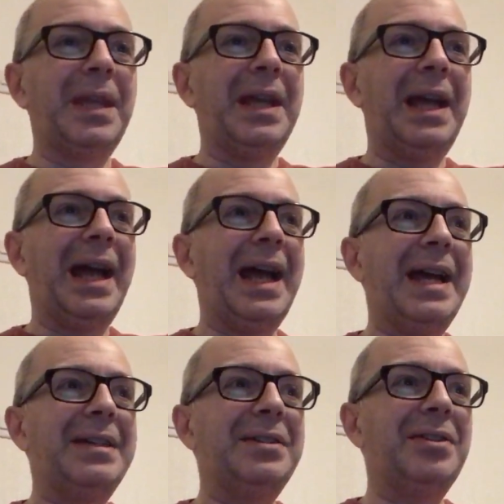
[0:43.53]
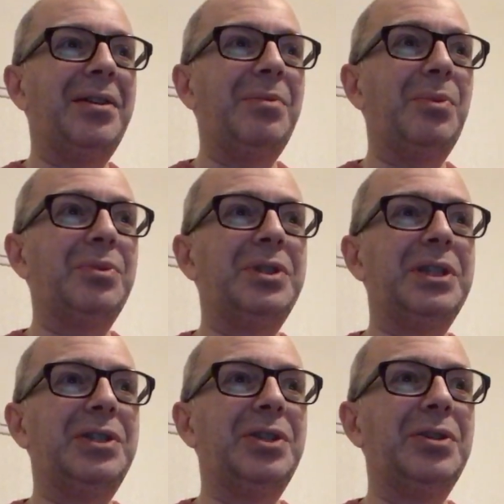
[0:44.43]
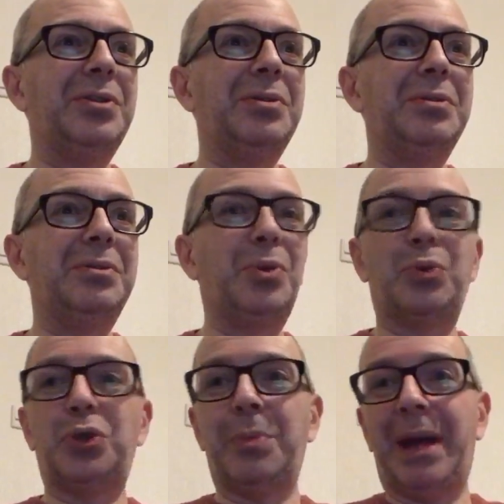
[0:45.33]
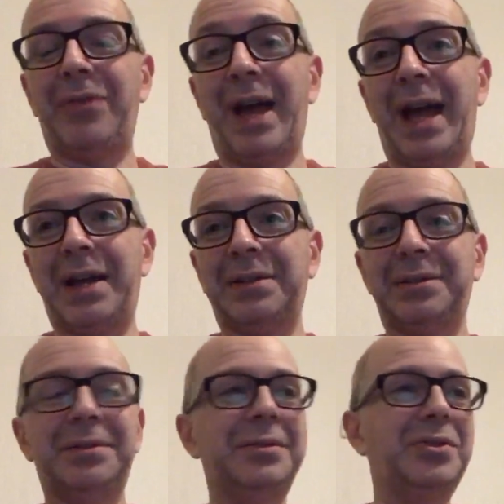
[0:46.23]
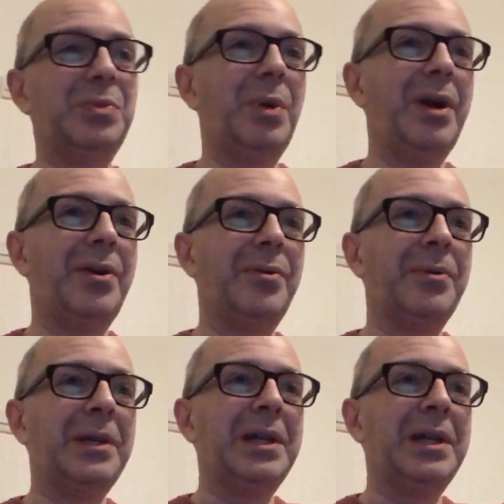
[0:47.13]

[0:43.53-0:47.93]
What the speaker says: and I wanted to talk to you about that as well.